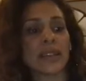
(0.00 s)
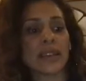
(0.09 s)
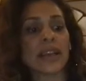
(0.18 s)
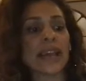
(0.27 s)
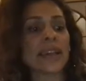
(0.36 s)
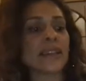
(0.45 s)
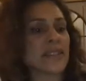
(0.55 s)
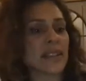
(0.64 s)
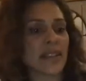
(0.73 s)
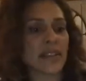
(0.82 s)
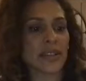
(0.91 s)
again, is
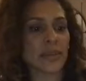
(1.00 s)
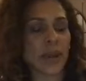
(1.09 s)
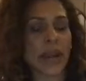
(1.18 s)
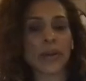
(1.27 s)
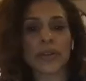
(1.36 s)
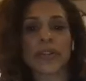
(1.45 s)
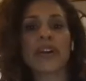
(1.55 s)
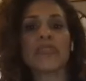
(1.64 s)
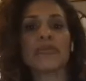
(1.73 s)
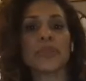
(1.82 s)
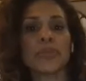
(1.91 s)
like a
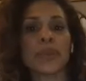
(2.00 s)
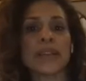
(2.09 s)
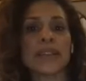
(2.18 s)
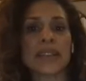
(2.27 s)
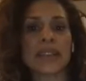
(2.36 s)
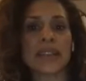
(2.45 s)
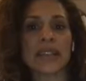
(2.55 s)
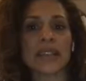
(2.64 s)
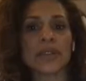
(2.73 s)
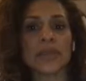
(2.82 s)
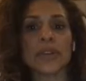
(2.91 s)
paragraph, but
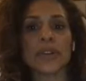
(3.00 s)
basically